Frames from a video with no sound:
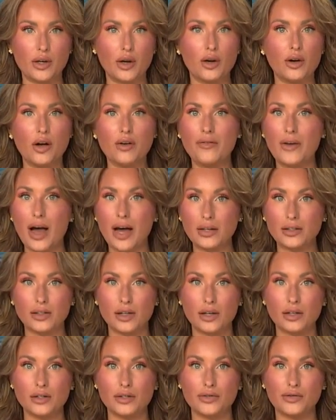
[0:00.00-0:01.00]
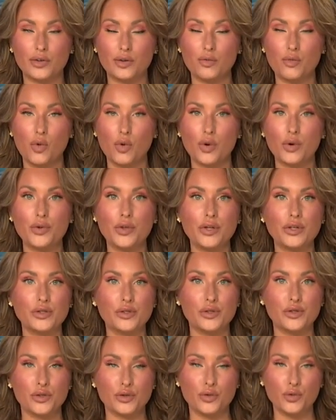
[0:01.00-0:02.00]
cut off access for more than
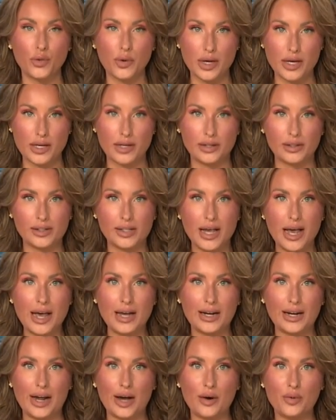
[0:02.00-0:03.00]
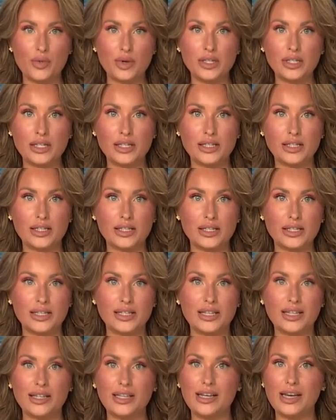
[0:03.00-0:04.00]
two weeks. Now,
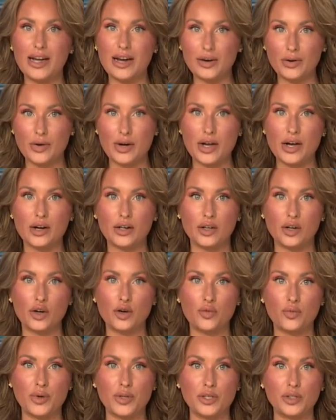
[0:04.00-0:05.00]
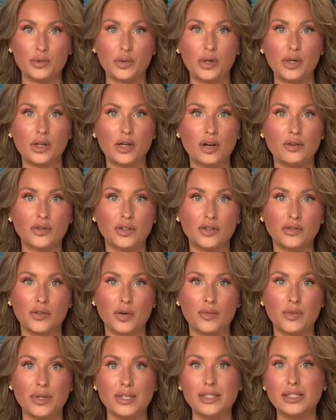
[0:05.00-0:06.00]
businesses in the area are hoping to recover
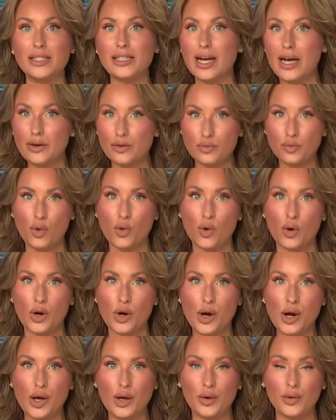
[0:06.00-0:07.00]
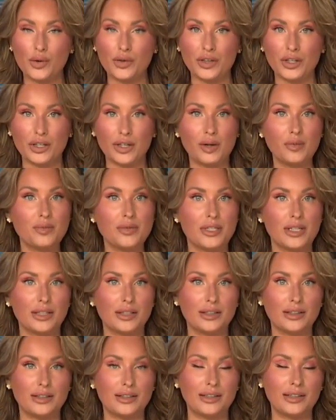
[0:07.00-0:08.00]
from the downpour with an uptick
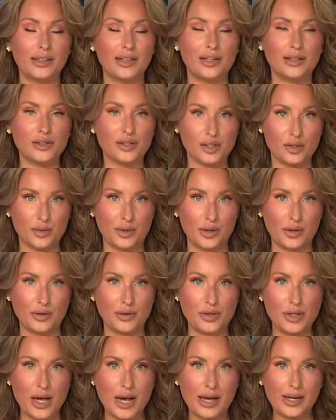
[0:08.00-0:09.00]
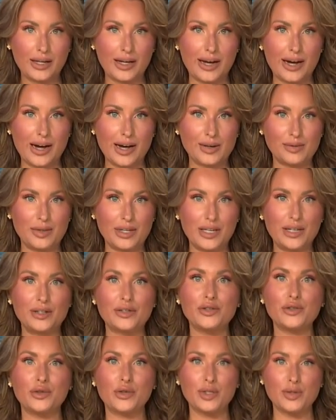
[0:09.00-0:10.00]
in customers. KIMT
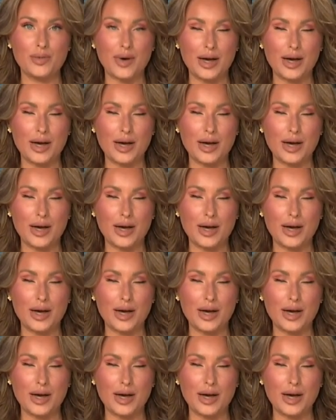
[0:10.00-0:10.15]
News 3's